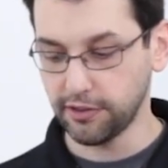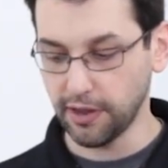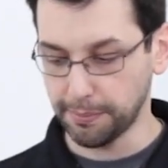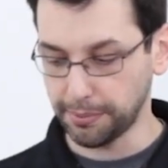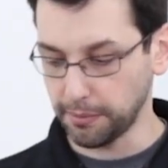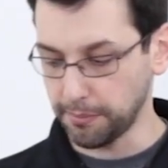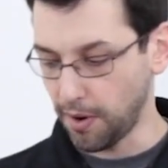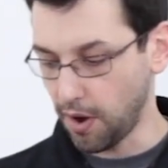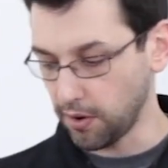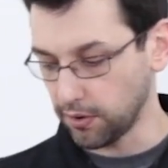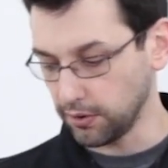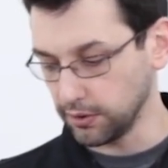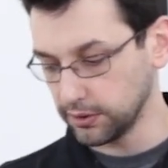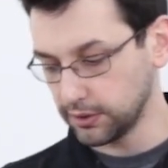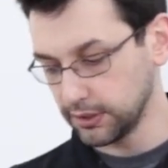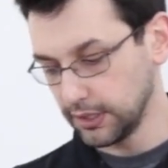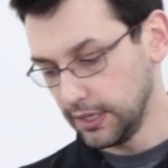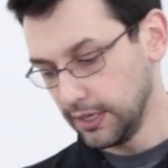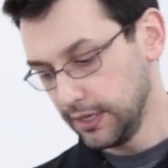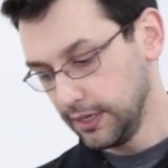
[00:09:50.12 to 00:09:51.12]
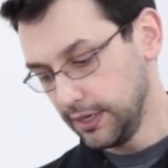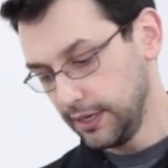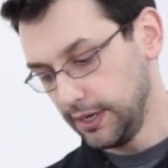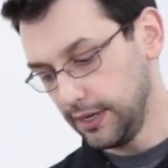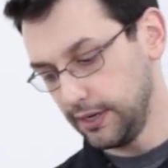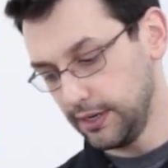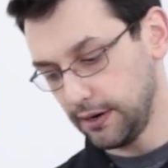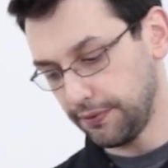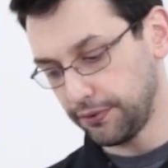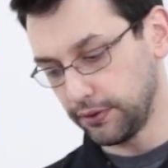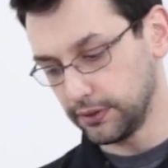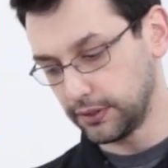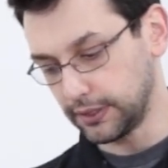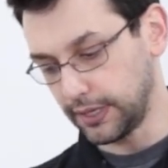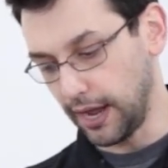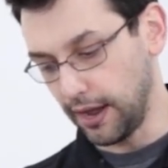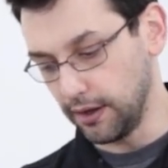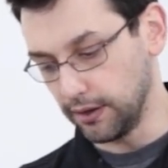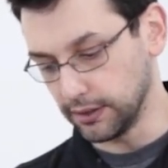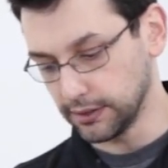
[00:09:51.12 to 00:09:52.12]
separate models in different
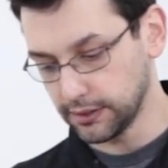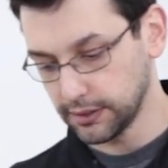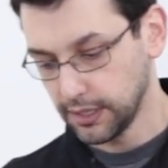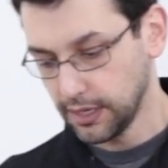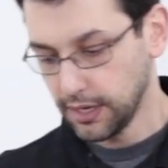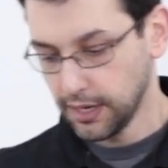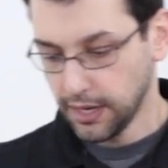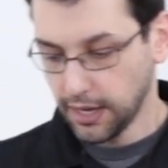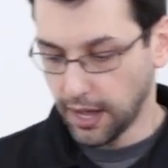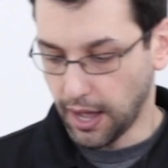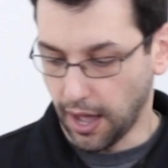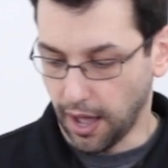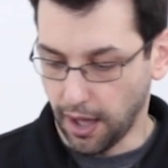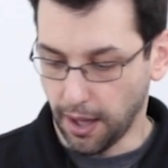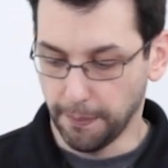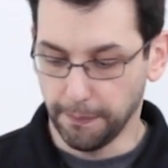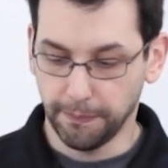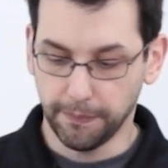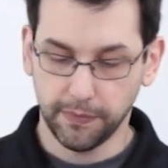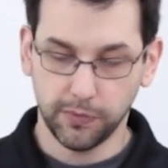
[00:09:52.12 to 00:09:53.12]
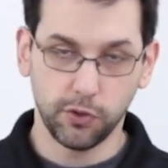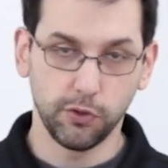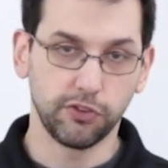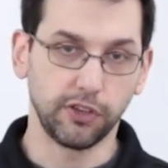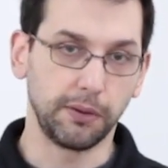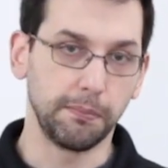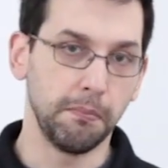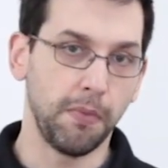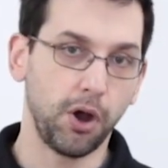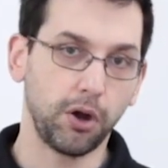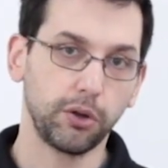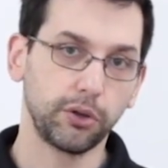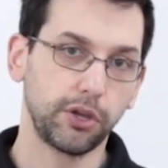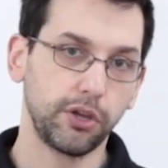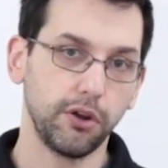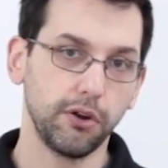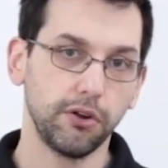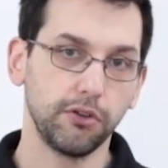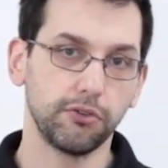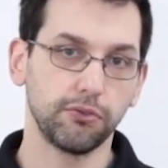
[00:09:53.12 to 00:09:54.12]
scales using
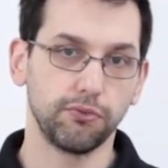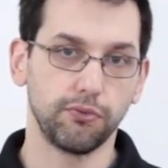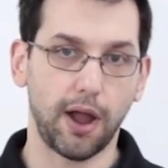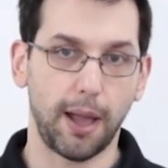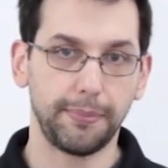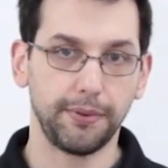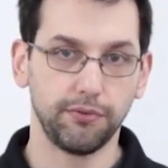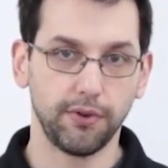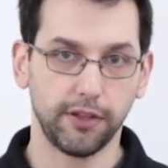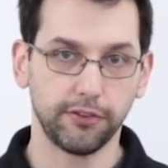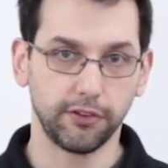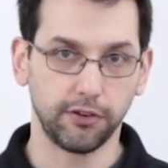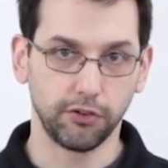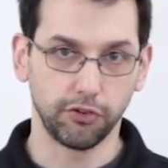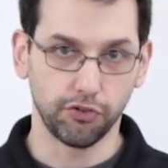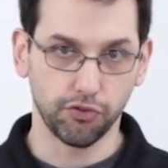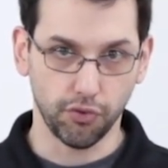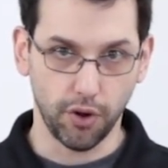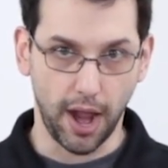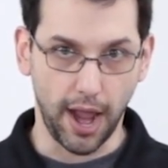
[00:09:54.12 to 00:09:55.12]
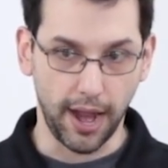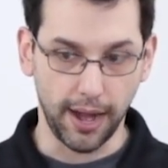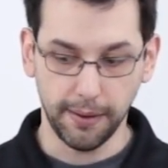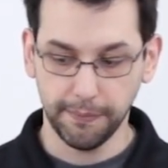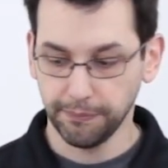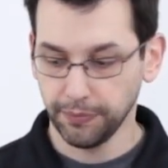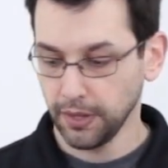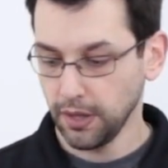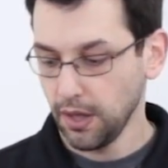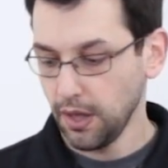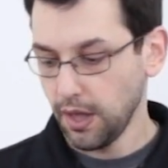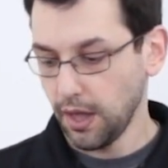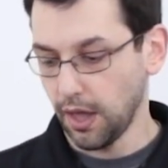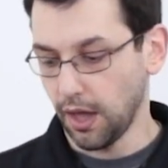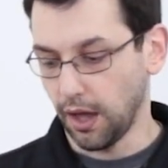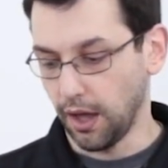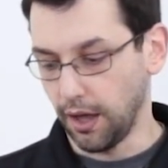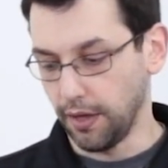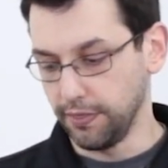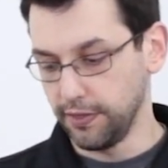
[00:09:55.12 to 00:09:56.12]
Monocure's Rapid Resin Gray.
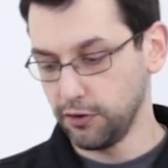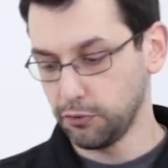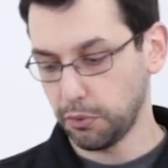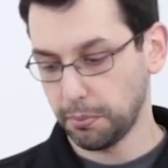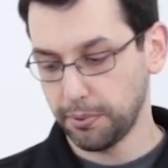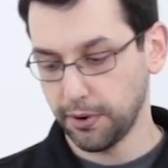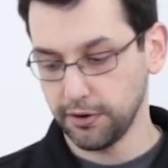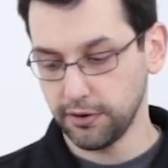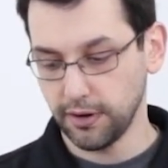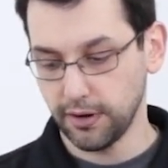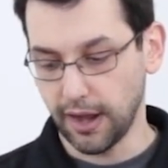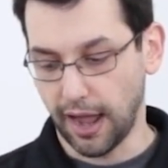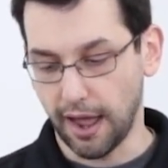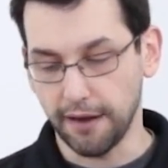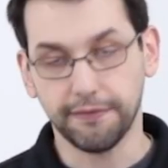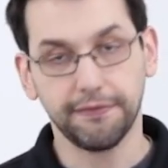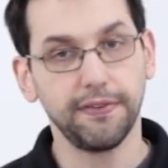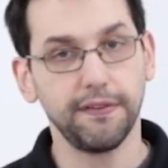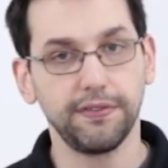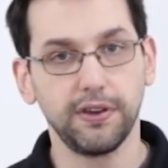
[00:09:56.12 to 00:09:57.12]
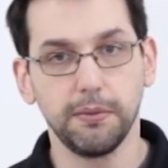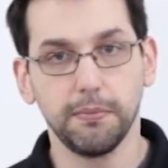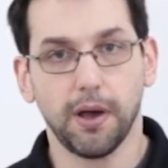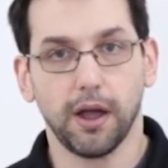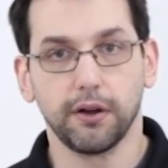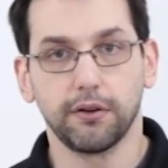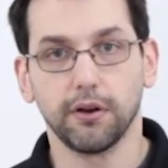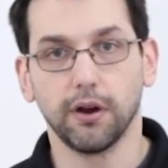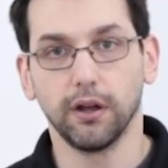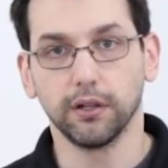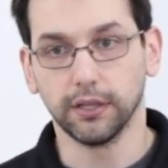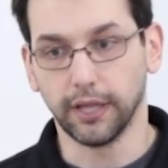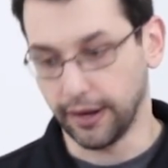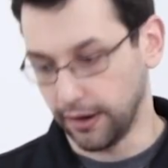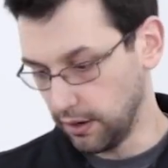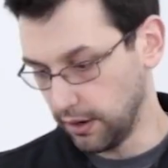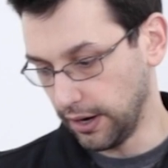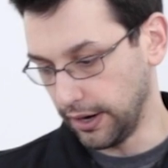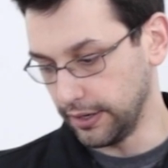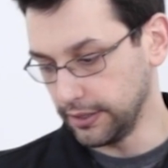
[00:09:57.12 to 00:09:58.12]
These were printed at 50 micron
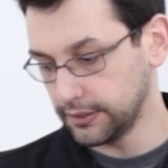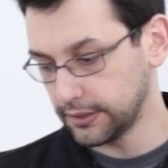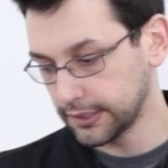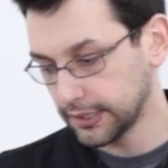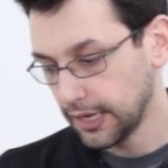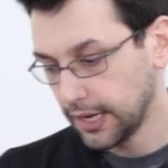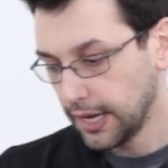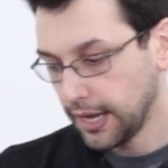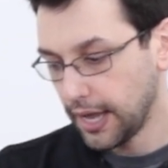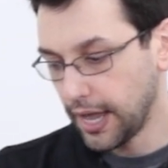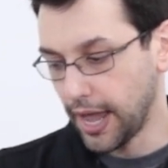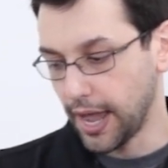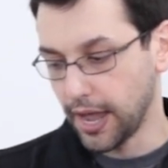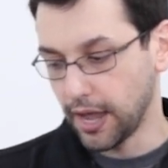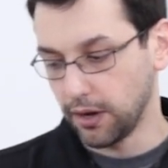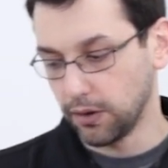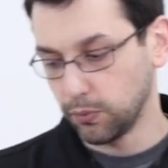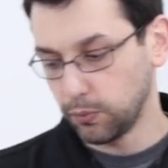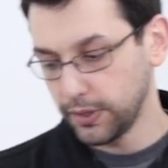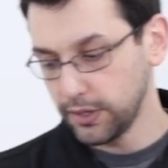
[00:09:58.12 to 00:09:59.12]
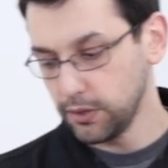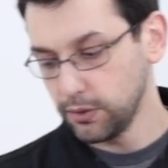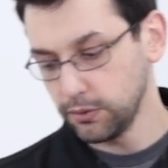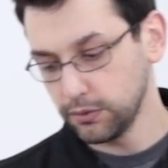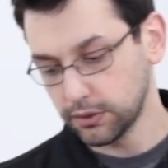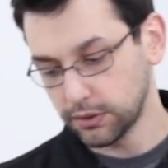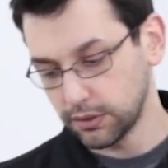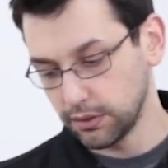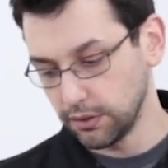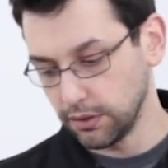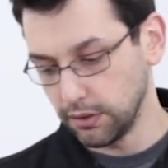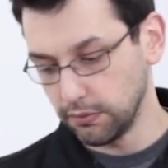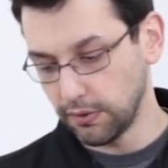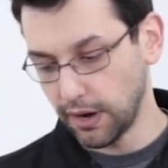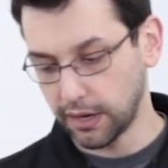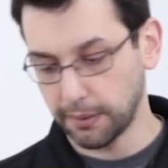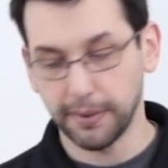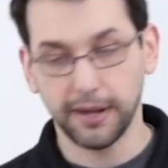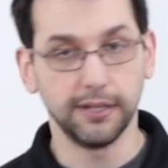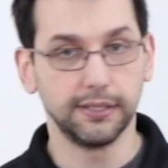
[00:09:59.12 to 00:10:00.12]
layer heights, and we used the
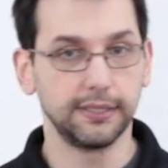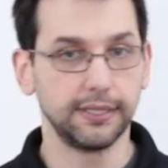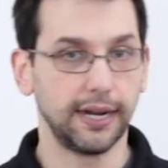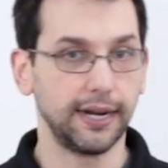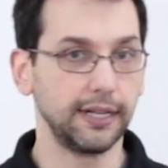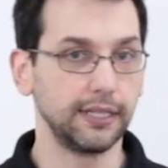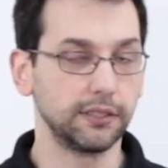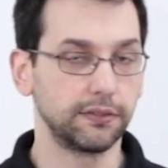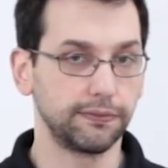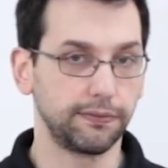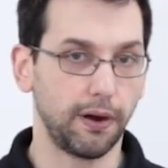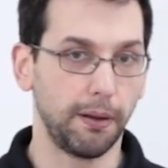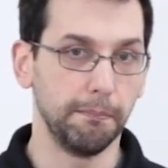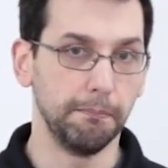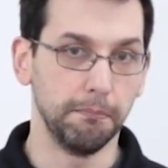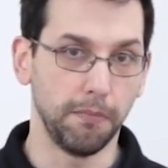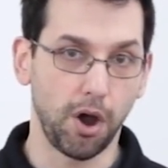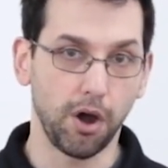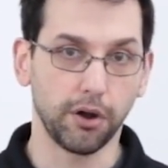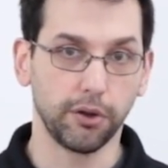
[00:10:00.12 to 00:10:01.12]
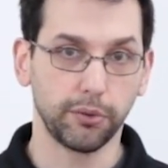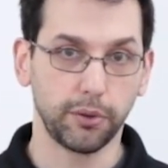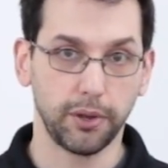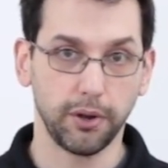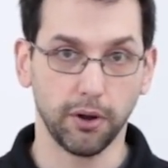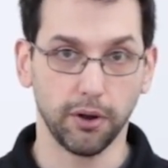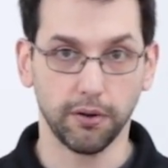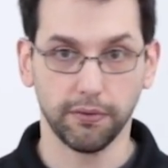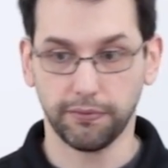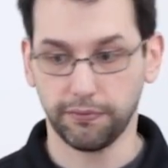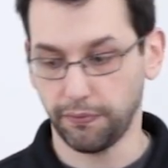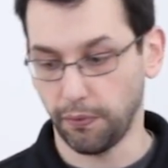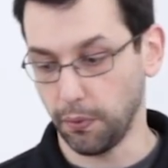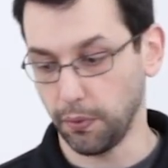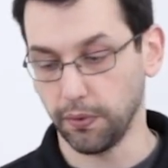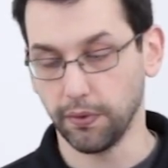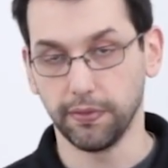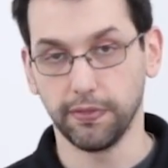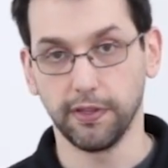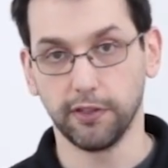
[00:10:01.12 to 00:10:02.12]
recommended settings from Monocure
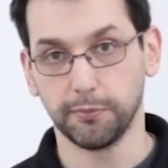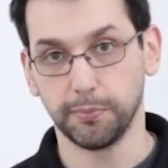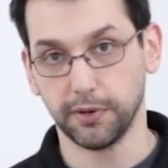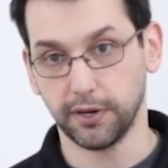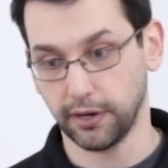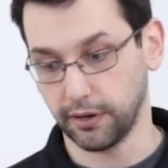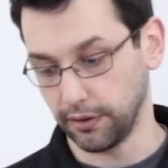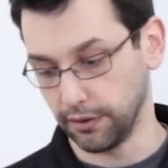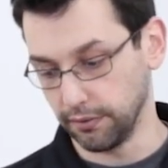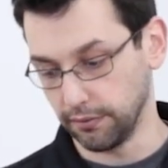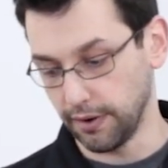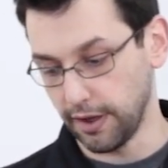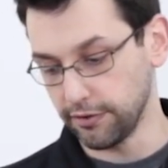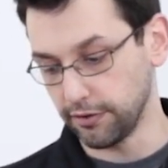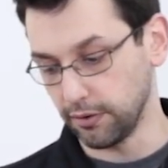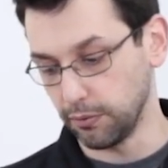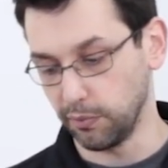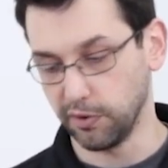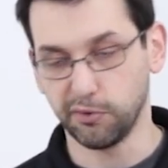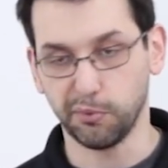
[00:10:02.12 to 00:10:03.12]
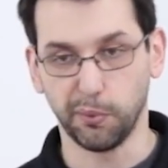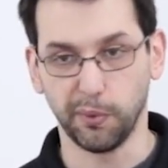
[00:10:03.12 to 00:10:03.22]
for this particular resin, which